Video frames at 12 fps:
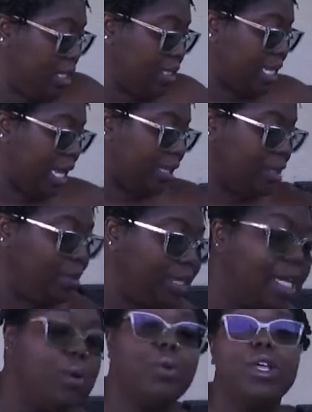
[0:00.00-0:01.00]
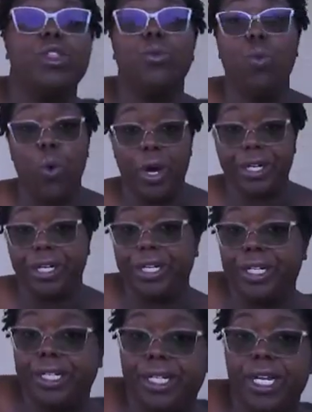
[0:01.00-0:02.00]
dilute it with water,
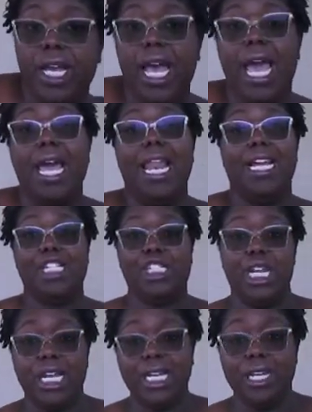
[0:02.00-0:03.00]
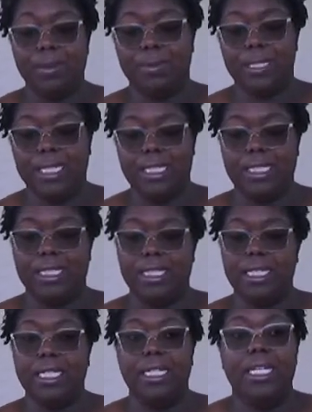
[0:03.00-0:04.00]
and I shake it up really
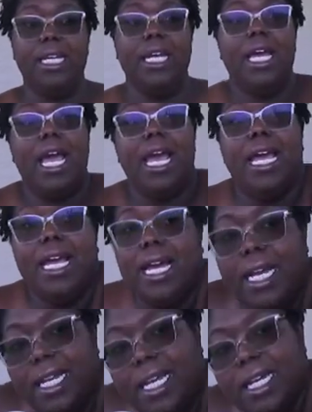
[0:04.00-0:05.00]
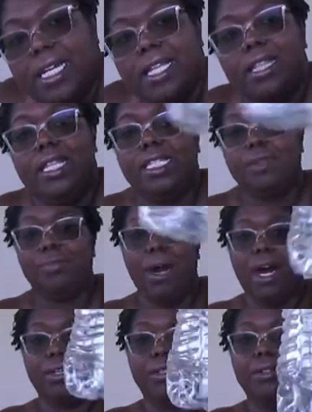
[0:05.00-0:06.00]
good. And this bottle,